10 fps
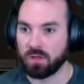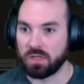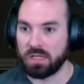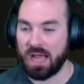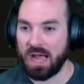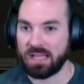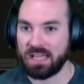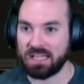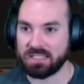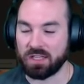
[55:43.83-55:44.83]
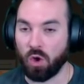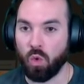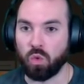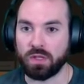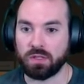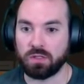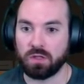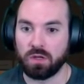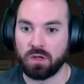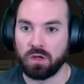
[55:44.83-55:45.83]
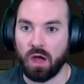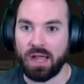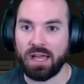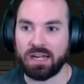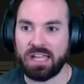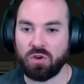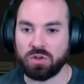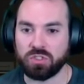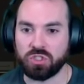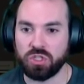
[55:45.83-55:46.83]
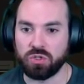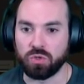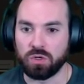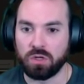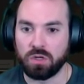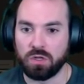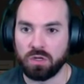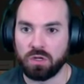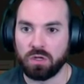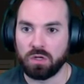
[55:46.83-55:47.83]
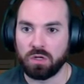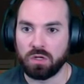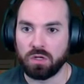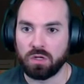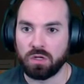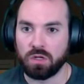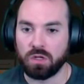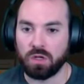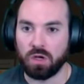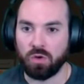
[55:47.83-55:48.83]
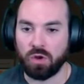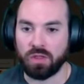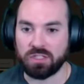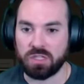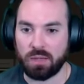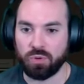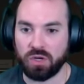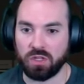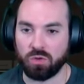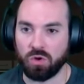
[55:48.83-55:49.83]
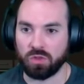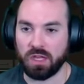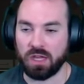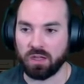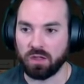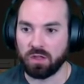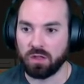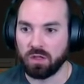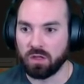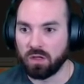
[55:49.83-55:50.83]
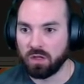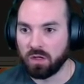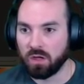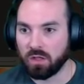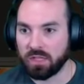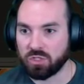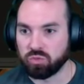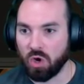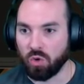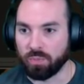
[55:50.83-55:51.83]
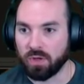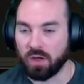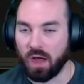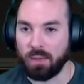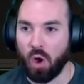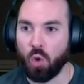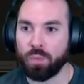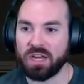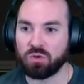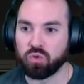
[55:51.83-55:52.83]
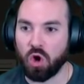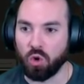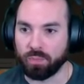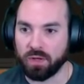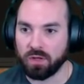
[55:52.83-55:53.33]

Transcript: Yeah, I can't see it. Oh. It's somewhere. I got a character too. Huh? Oh no, that's I'm putting in the wrong thing. That's rope. I'm opening rope.